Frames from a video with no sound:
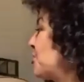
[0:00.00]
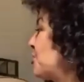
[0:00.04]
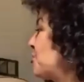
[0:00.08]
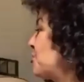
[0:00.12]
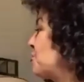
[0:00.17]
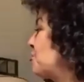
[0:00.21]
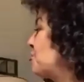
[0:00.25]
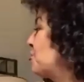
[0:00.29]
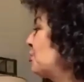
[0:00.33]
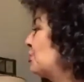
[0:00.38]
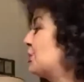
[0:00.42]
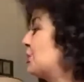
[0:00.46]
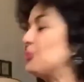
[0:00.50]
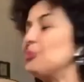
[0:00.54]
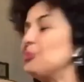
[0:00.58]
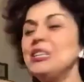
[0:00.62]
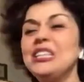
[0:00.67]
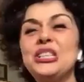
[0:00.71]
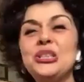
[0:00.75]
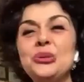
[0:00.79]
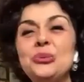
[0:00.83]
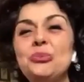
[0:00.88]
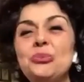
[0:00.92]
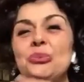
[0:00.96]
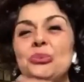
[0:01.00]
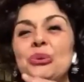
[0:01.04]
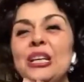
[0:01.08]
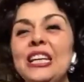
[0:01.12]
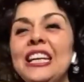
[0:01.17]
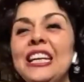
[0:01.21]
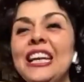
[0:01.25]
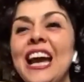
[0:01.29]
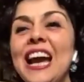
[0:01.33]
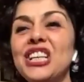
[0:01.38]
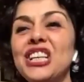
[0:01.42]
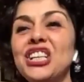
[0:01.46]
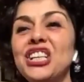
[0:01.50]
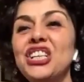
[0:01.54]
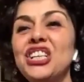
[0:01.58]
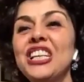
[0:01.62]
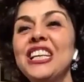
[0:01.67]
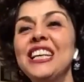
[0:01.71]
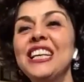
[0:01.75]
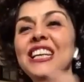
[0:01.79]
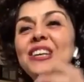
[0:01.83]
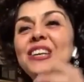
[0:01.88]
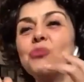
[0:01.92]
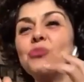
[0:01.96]
what do we do? We
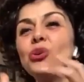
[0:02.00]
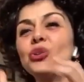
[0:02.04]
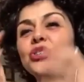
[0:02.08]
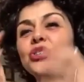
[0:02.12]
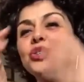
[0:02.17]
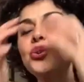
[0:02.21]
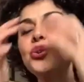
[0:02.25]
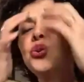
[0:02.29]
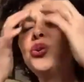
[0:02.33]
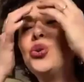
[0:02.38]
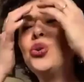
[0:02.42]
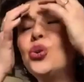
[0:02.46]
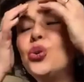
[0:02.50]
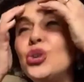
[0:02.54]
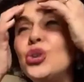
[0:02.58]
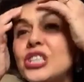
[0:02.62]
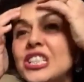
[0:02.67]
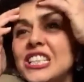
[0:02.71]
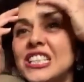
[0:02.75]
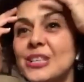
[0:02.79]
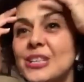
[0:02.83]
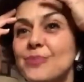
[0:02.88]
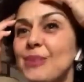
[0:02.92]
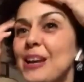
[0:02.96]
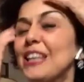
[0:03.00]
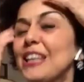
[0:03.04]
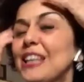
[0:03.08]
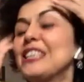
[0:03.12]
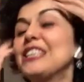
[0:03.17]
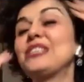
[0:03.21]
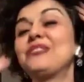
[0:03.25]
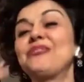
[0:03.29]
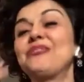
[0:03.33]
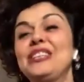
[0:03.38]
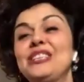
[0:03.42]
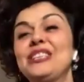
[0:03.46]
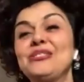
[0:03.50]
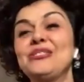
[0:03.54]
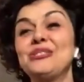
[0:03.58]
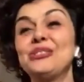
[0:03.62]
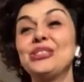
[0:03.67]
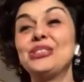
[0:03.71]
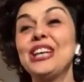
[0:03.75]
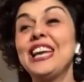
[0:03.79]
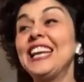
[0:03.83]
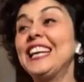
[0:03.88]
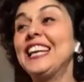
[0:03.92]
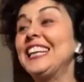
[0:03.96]
actually, what's gorgeous about this festival,
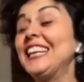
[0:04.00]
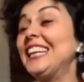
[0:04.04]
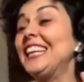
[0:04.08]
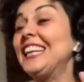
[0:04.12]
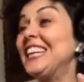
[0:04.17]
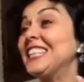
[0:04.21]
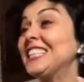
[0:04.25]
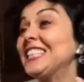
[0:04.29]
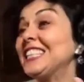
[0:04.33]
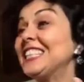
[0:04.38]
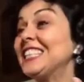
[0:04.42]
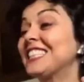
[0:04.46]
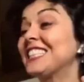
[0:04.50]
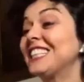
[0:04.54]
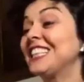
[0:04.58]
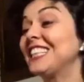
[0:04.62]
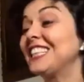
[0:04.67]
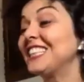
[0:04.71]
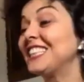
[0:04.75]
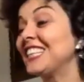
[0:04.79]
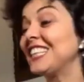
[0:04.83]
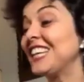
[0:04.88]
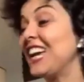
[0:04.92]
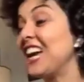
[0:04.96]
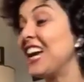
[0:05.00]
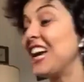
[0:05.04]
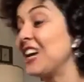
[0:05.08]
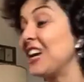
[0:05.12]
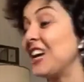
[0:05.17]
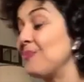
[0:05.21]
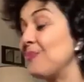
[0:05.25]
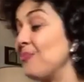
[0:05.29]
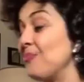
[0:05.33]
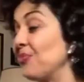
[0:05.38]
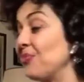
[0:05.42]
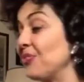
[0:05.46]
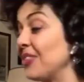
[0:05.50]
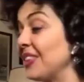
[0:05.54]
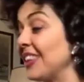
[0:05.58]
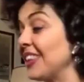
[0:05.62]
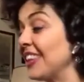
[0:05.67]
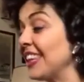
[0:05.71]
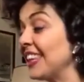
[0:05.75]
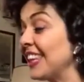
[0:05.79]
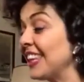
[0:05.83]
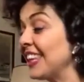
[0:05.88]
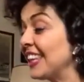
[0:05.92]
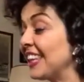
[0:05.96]
Kelly, is that um,
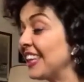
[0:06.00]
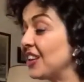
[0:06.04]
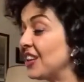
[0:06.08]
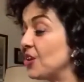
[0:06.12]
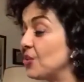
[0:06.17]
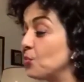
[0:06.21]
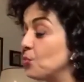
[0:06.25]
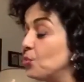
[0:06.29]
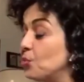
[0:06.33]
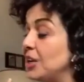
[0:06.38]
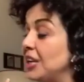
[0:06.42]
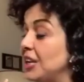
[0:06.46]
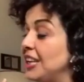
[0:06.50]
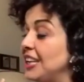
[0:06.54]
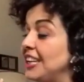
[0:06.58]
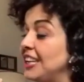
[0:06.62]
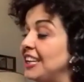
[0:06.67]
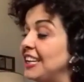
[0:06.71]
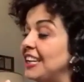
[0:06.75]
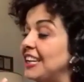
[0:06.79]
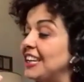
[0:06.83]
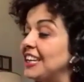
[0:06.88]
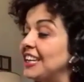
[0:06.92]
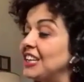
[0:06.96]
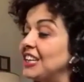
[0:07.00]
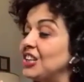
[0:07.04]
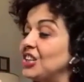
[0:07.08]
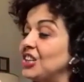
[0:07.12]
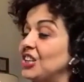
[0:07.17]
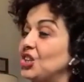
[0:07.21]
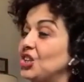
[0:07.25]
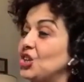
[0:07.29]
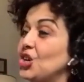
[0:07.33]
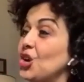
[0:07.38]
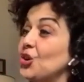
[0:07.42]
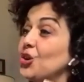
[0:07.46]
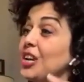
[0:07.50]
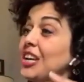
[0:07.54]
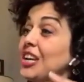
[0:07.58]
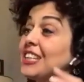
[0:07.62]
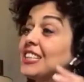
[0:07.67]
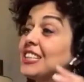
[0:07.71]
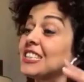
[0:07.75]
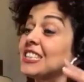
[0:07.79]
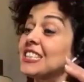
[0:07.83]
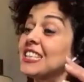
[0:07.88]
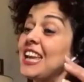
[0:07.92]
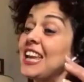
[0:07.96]
we... you know,
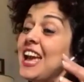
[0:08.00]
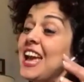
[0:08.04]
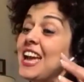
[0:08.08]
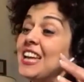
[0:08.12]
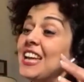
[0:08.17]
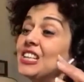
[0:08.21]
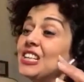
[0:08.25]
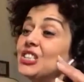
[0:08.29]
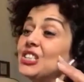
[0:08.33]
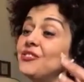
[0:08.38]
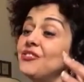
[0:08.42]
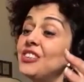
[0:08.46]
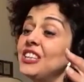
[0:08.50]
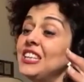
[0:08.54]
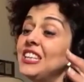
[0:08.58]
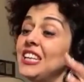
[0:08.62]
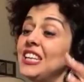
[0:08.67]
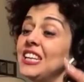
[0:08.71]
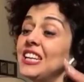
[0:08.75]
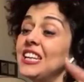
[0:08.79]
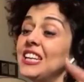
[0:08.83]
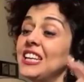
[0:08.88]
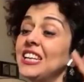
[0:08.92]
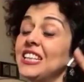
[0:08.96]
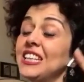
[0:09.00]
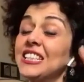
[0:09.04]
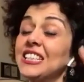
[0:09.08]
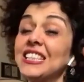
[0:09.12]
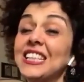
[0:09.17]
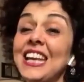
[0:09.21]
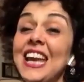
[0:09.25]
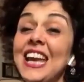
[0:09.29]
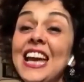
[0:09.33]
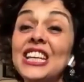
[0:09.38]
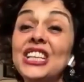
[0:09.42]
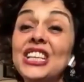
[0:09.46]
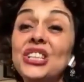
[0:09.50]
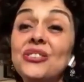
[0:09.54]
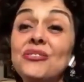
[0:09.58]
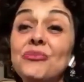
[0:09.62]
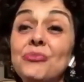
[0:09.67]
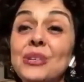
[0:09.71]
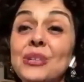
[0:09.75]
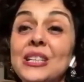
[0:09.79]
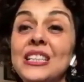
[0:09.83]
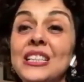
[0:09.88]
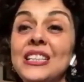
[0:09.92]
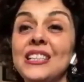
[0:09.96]
it's the end of the year, it's the end of
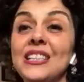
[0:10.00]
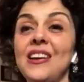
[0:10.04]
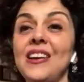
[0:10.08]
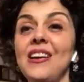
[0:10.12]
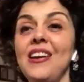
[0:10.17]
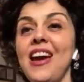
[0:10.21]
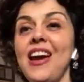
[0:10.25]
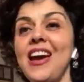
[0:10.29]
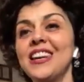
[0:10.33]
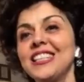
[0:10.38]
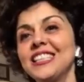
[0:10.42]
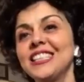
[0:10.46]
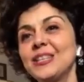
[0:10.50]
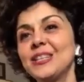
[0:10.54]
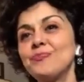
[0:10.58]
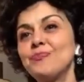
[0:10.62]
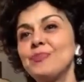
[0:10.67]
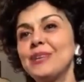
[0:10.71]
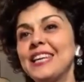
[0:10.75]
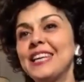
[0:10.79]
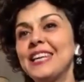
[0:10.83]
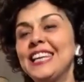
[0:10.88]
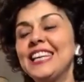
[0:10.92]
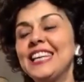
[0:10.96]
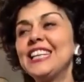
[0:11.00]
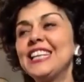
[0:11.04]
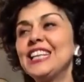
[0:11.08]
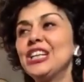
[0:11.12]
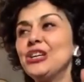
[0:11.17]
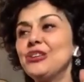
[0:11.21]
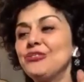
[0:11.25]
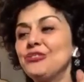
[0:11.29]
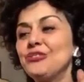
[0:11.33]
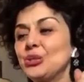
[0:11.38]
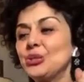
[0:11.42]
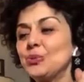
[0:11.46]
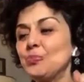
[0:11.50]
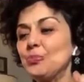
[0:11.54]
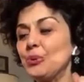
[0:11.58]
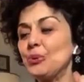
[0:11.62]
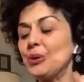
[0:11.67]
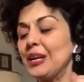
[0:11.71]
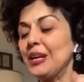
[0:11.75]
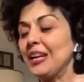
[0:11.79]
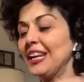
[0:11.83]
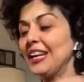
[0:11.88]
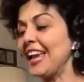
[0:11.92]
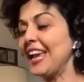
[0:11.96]
winter, and it's the beginning of
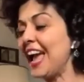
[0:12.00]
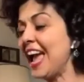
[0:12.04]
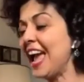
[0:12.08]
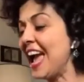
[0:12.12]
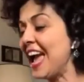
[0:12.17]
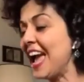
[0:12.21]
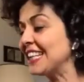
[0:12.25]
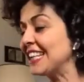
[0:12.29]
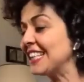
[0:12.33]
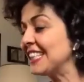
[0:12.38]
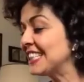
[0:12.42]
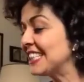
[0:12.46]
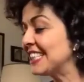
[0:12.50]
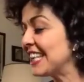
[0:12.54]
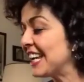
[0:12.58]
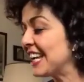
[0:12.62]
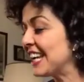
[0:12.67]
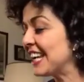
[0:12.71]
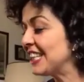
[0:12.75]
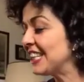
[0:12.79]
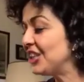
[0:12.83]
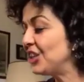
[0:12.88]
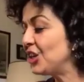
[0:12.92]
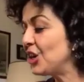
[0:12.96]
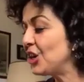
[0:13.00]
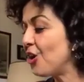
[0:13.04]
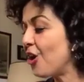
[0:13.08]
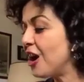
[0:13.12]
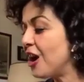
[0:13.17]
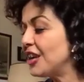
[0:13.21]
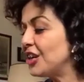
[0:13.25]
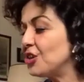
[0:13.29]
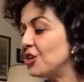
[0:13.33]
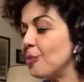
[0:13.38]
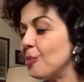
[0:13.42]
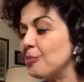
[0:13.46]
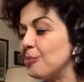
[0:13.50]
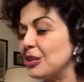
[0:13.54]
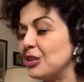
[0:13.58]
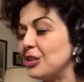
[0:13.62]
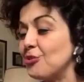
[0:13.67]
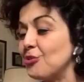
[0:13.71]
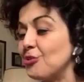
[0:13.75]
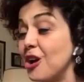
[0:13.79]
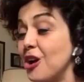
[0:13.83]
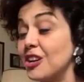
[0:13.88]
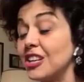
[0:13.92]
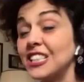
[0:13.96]
spring. And, uh, you know, I grew up in
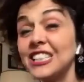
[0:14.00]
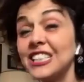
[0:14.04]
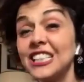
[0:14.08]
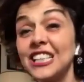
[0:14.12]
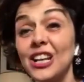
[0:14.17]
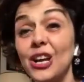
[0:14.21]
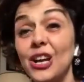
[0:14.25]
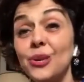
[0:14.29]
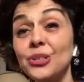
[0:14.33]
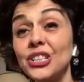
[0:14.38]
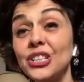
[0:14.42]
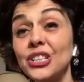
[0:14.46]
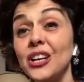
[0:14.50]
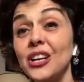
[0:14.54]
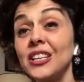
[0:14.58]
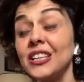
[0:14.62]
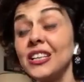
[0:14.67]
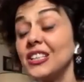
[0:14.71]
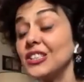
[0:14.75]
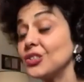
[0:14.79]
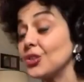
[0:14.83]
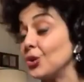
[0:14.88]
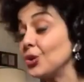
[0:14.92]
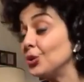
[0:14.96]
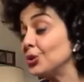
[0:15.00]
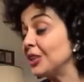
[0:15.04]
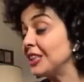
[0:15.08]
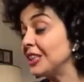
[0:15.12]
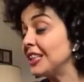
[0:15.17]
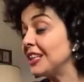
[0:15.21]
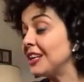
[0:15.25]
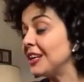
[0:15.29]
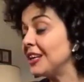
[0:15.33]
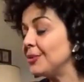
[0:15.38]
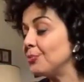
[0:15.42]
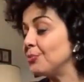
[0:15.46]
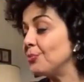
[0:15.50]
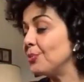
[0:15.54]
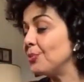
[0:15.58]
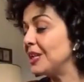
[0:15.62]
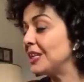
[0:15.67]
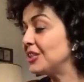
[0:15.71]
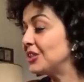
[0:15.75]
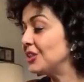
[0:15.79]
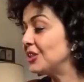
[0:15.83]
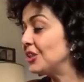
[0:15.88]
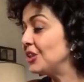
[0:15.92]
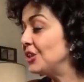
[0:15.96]
Iran until I was nine years old, and then I
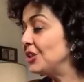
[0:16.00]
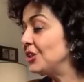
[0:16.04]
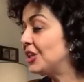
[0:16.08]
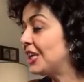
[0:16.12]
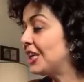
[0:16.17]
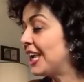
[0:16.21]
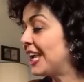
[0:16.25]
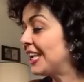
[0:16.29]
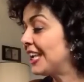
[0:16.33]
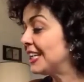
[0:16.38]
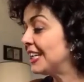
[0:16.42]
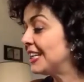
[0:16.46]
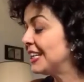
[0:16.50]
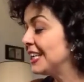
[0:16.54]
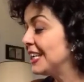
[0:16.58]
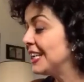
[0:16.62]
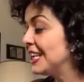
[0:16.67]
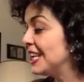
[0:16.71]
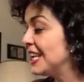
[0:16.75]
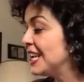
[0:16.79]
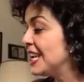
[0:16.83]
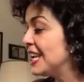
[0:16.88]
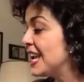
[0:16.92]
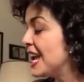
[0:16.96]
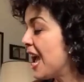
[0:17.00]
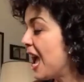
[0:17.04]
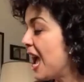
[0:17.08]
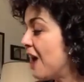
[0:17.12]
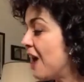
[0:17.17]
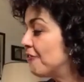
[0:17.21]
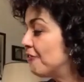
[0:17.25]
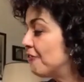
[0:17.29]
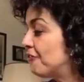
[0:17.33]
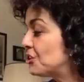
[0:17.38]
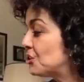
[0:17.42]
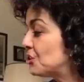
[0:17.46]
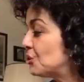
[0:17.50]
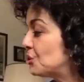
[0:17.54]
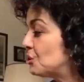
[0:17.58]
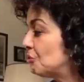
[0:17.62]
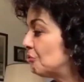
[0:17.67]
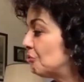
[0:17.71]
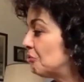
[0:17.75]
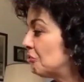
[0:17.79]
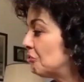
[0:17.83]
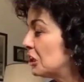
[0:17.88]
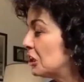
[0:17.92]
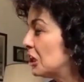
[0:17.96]
went to the U K. And, and for sort
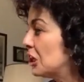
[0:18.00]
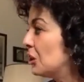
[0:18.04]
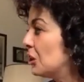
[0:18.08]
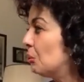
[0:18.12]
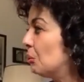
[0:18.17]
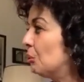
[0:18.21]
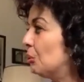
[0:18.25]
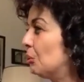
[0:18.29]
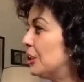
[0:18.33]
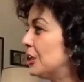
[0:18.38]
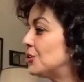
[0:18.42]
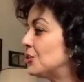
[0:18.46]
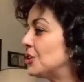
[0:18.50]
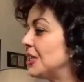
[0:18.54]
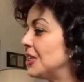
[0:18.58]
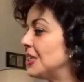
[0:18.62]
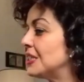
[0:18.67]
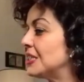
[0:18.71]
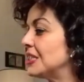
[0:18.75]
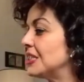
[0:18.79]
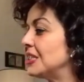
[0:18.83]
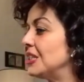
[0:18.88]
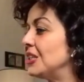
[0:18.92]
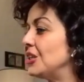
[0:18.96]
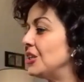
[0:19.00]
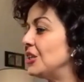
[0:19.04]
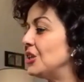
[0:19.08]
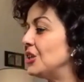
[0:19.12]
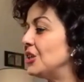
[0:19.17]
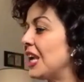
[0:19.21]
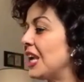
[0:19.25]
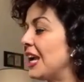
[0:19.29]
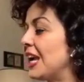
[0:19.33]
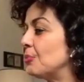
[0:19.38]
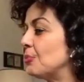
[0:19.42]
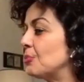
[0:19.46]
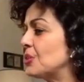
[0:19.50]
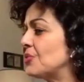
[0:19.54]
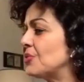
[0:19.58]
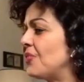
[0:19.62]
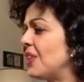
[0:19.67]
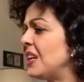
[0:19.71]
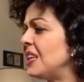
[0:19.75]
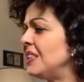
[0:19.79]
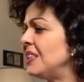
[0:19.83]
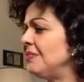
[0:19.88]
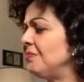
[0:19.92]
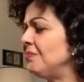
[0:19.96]
of all those years in the U K, it was
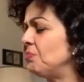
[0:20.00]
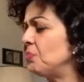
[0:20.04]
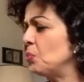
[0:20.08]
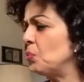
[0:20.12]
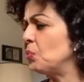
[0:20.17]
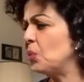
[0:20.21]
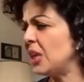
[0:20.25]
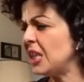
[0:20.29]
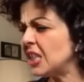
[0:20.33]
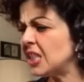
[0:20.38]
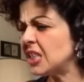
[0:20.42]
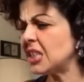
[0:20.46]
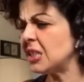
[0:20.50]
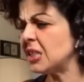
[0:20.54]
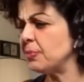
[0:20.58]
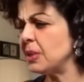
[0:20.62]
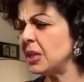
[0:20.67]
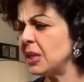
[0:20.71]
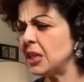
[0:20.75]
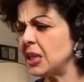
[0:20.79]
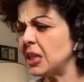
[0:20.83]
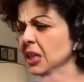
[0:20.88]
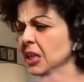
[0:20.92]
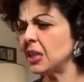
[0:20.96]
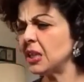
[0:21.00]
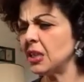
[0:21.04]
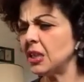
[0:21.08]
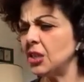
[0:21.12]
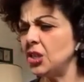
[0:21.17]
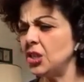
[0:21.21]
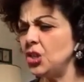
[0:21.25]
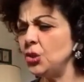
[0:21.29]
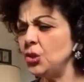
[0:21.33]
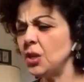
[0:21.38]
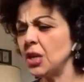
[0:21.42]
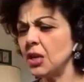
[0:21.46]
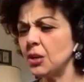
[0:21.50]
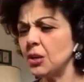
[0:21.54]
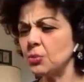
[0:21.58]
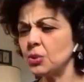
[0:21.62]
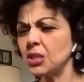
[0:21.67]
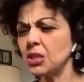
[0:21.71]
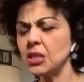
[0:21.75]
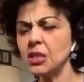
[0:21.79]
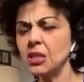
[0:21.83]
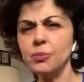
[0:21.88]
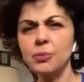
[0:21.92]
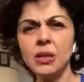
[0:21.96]
very weird to me that New Year was
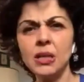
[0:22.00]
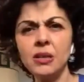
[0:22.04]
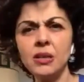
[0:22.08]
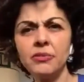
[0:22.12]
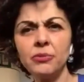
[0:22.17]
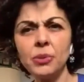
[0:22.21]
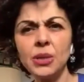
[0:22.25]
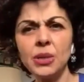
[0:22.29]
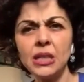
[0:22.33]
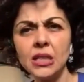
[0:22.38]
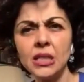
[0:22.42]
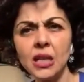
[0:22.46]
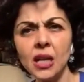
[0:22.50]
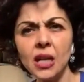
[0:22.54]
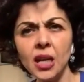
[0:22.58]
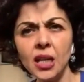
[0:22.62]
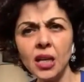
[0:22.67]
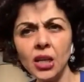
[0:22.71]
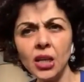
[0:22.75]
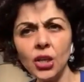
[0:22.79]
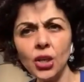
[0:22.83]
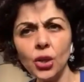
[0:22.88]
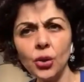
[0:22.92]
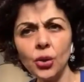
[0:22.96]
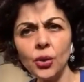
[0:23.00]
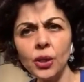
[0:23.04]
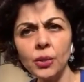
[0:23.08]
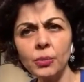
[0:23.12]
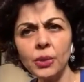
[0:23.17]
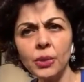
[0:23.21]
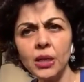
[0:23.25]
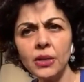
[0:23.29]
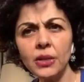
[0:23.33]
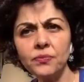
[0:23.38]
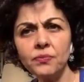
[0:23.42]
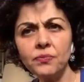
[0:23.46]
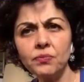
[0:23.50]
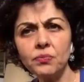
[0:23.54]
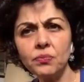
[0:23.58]
in the middle of winter, you know, in the middle of,